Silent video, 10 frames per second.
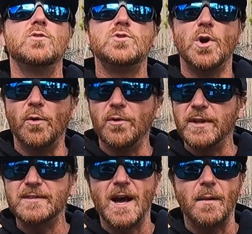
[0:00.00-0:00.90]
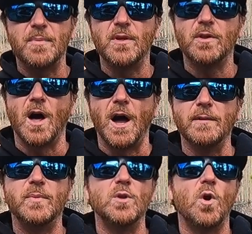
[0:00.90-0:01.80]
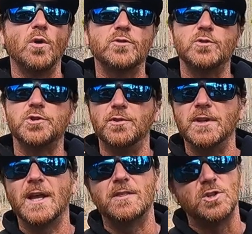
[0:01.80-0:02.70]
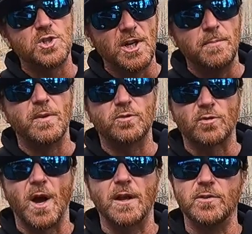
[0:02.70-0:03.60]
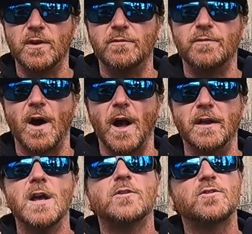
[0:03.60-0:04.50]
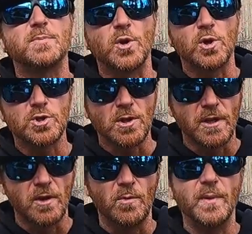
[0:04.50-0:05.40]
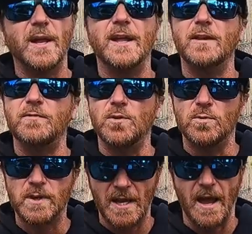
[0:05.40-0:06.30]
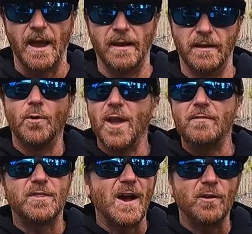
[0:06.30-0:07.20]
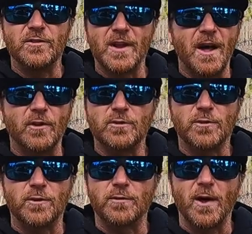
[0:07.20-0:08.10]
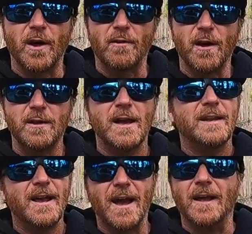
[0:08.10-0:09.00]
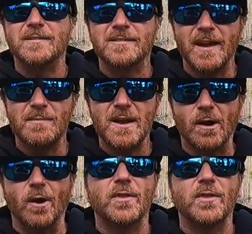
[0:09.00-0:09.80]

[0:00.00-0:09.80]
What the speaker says: You don't need top of the line, but you also shouldn't get the cheapest rod you can find. Splurge a little bit if you can. Don't have $1,000 for a fly rod? Yeah, same here.